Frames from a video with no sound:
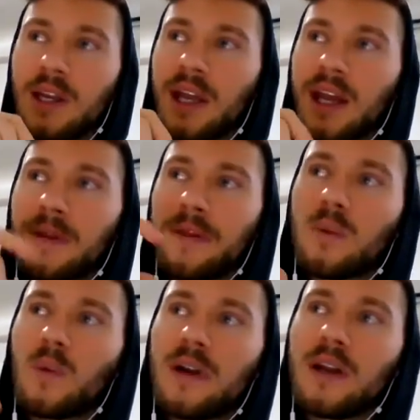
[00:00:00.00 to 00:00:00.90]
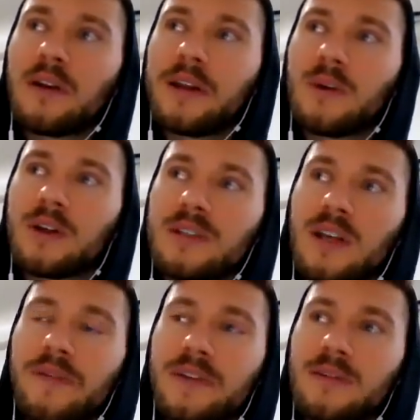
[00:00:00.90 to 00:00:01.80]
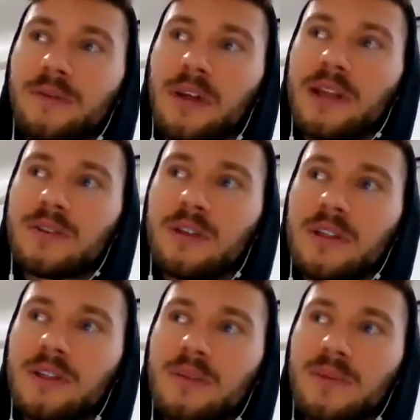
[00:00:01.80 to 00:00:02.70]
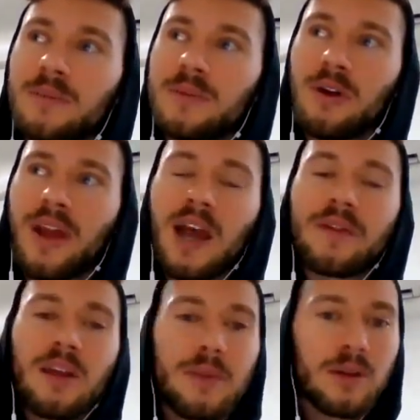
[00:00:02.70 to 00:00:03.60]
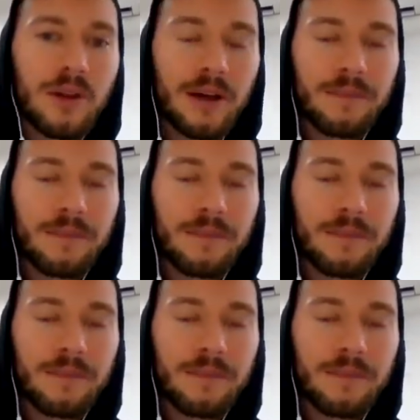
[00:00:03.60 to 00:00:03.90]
And I think one area where it's tough as a freelancer is sometimes you don't have that middle layer.